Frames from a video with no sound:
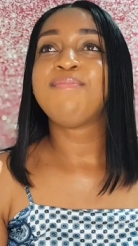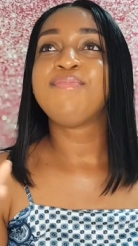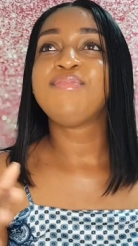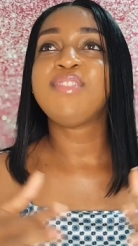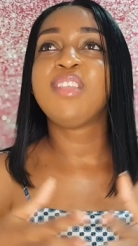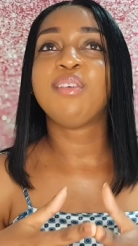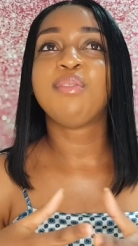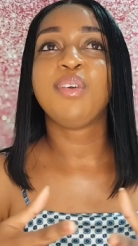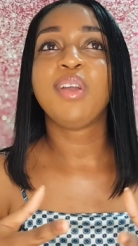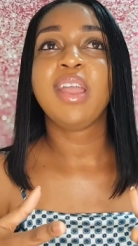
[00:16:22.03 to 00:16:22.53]

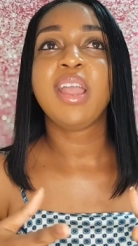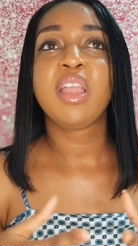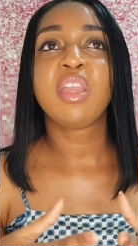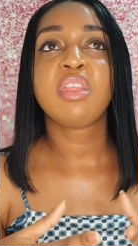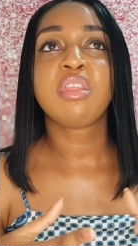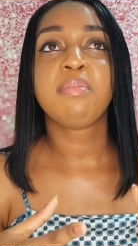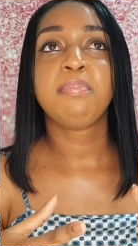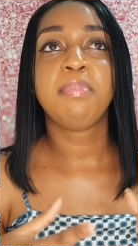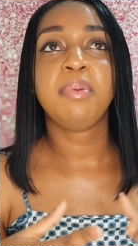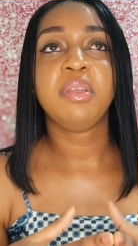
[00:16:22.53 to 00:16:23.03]
never
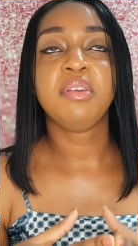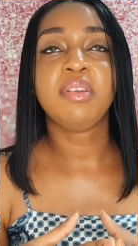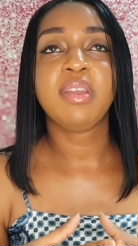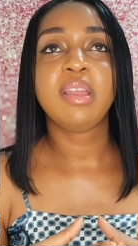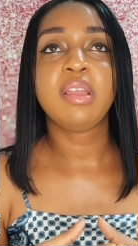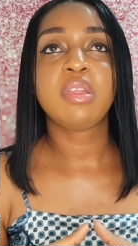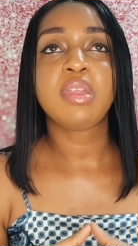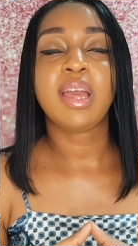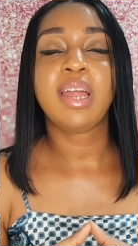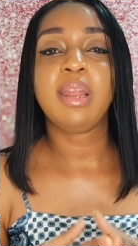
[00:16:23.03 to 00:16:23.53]

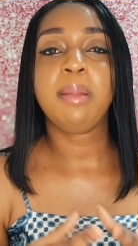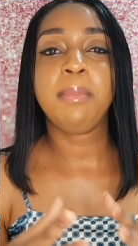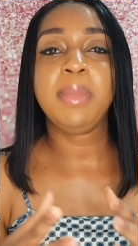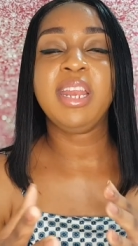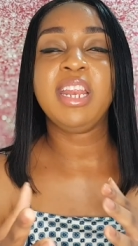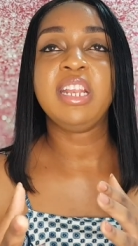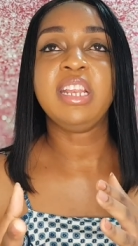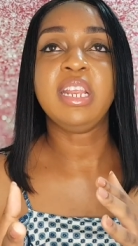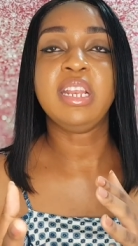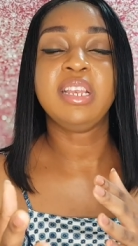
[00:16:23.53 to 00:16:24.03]
experienced, and I
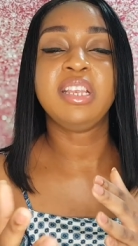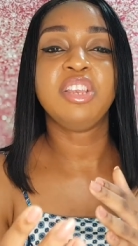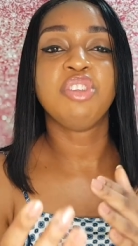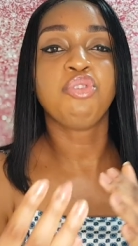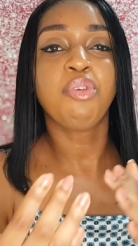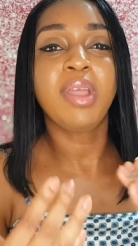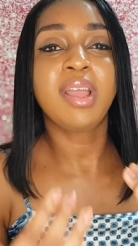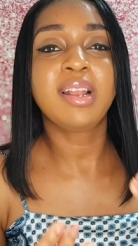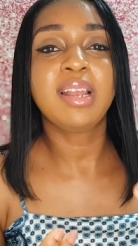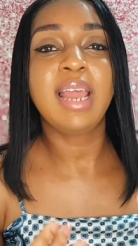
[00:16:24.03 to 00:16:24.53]
mean, it didn't
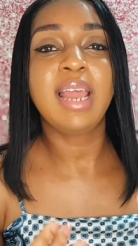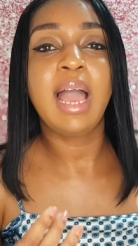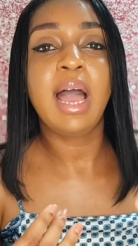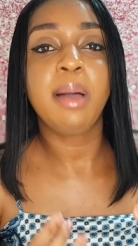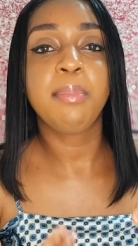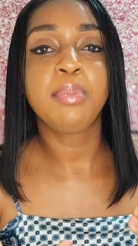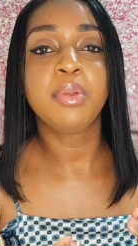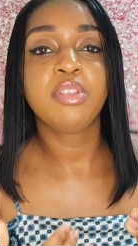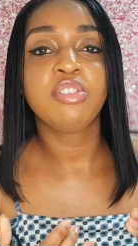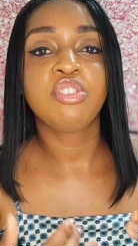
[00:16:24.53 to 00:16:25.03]
directly
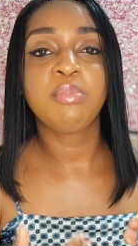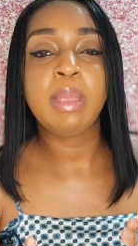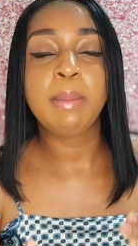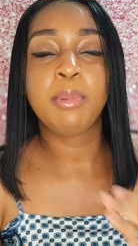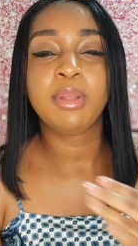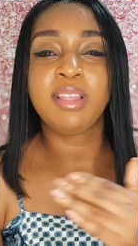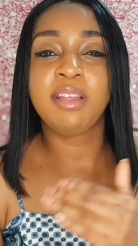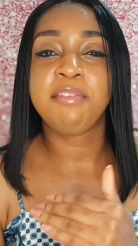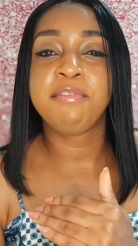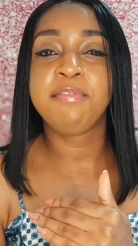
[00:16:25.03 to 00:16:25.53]
happen to me,
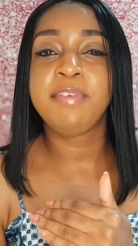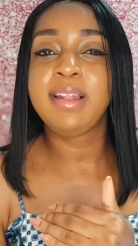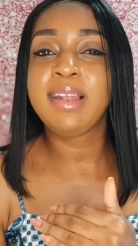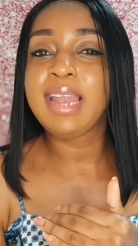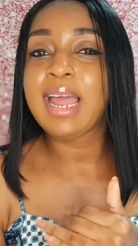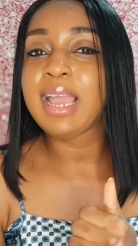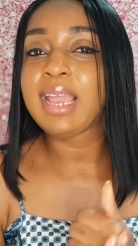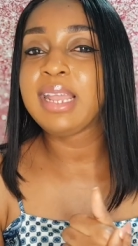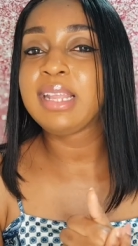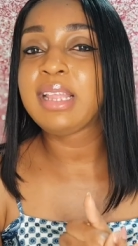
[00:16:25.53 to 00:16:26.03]
but I felt
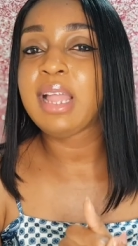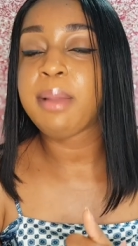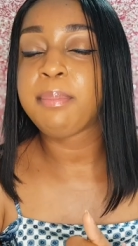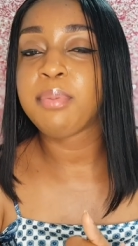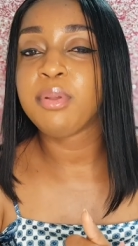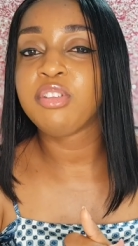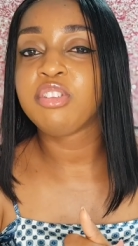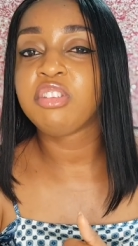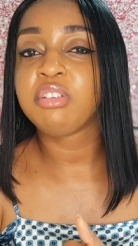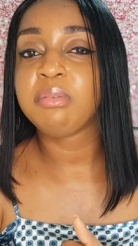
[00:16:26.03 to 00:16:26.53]
like it
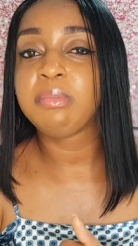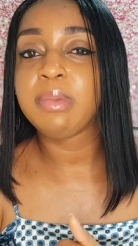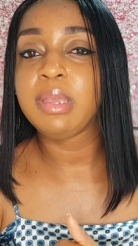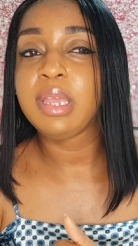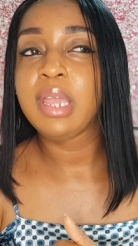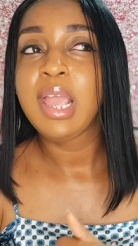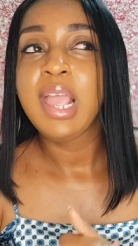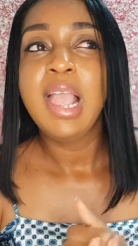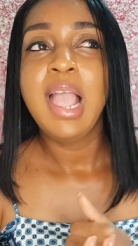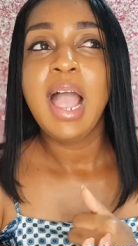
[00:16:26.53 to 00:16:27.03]
happened to
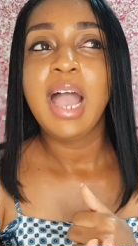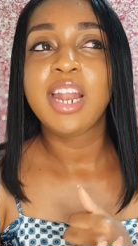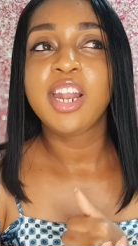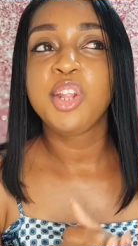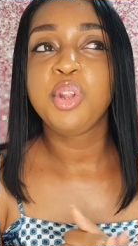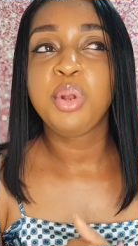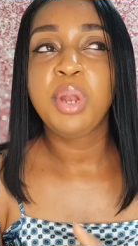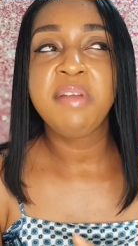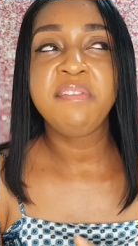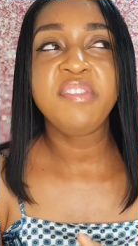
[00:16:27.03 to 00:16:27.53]
me. And I
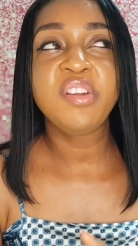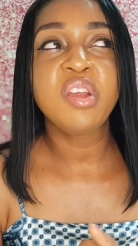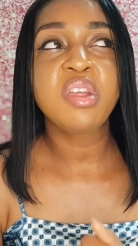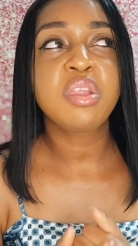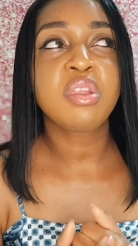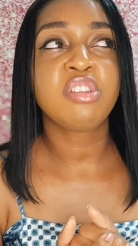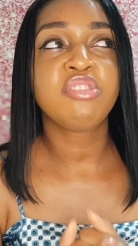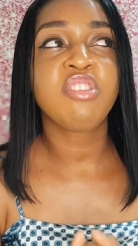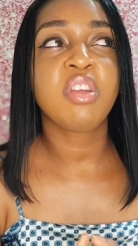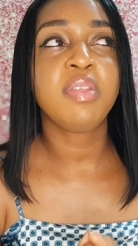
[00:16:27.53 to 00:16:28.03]
don't know if there's
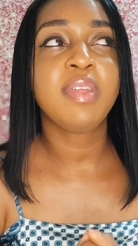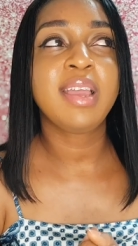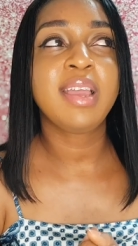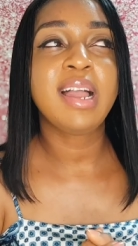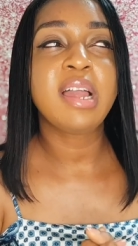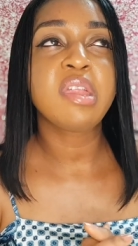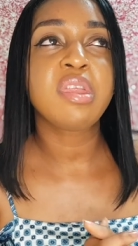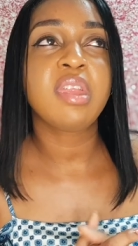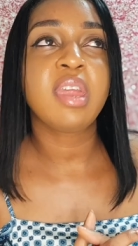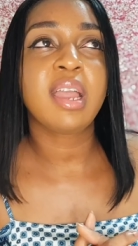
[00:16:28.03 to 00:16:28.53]
such a thing
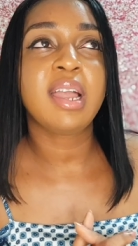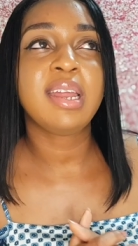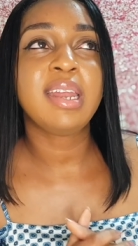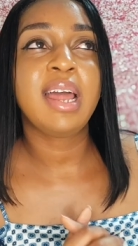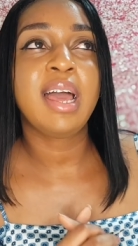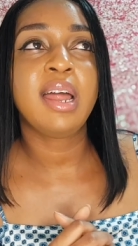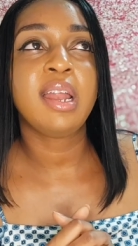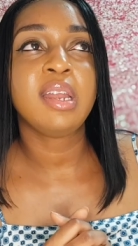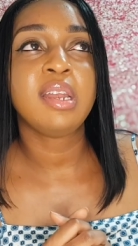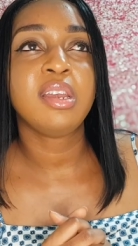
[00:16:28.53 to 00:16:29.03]
as
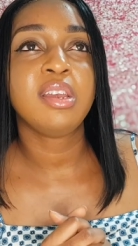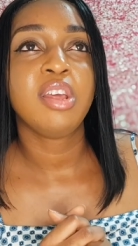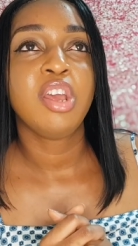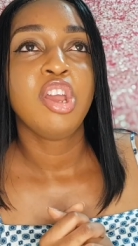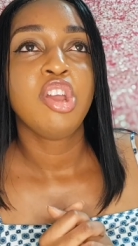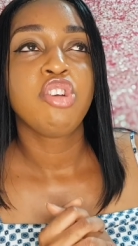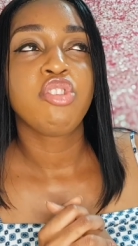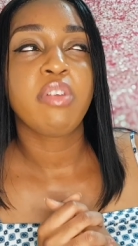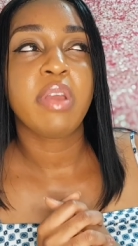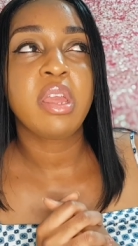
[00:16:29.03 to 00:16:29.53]
secondhand
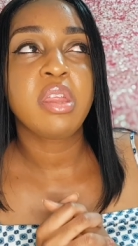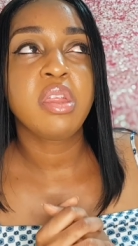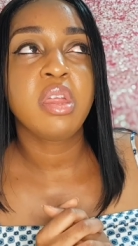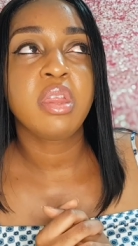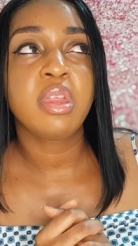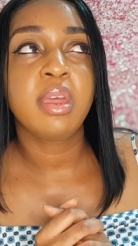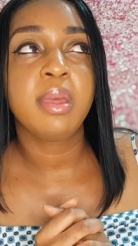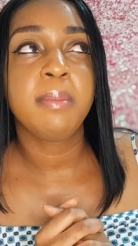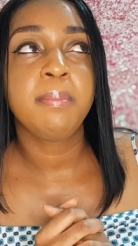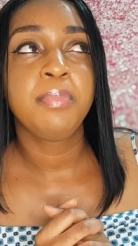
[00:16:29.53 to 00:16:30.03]

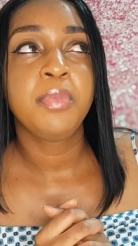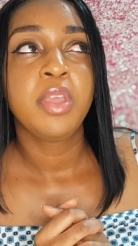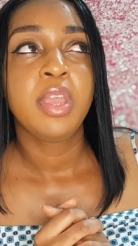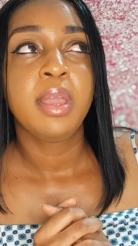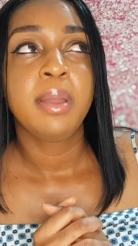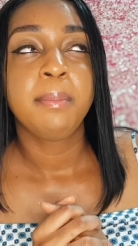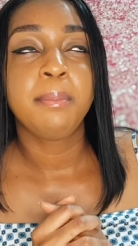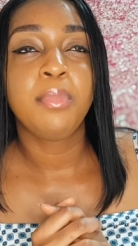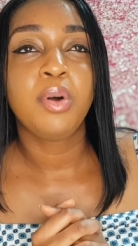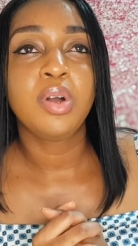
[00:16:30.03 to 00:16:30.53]
racism,
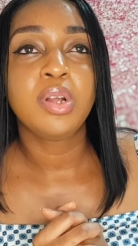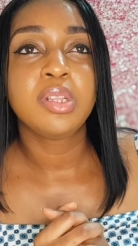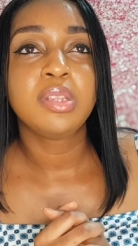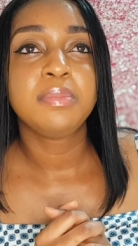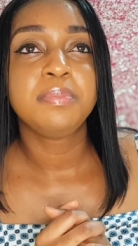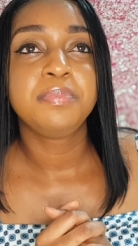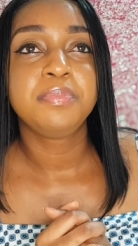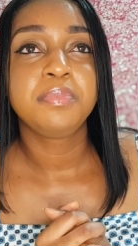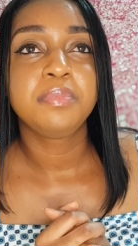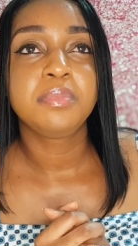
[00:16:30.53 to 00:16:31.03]
but
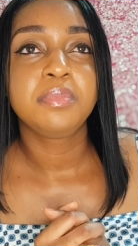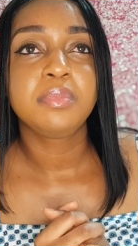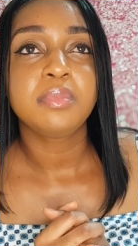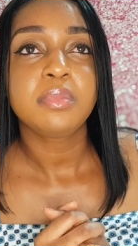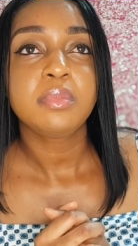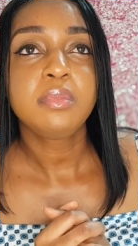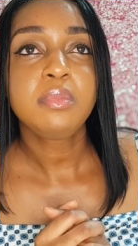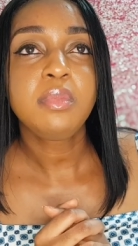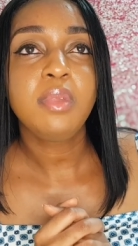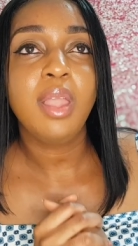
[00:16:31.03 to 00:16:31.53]

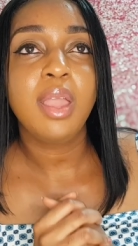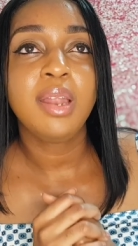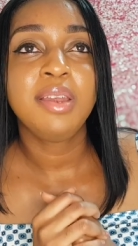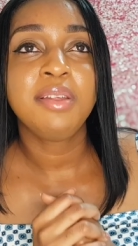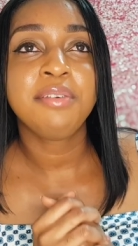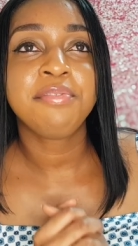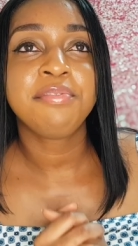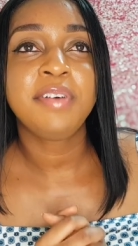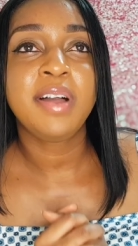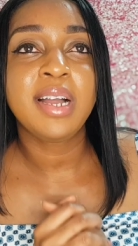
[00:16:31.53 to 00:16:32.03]

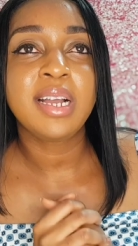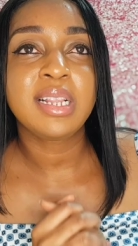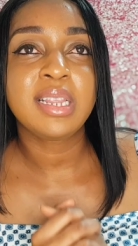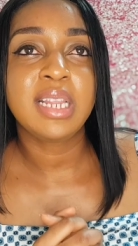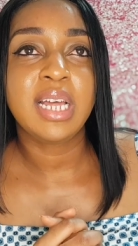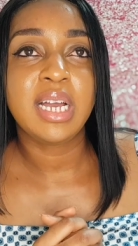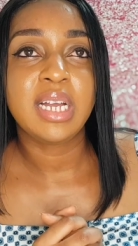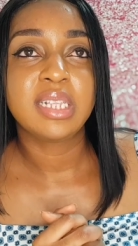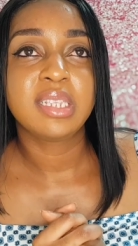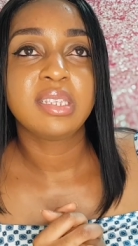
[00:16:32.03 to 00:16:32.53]
the fact
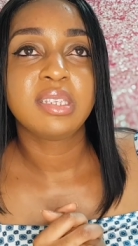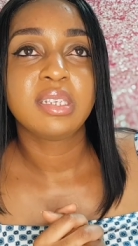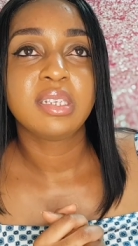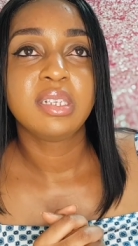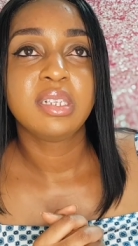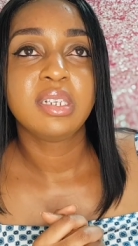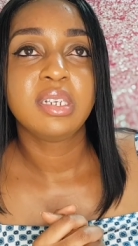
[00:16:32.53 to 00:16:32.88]
that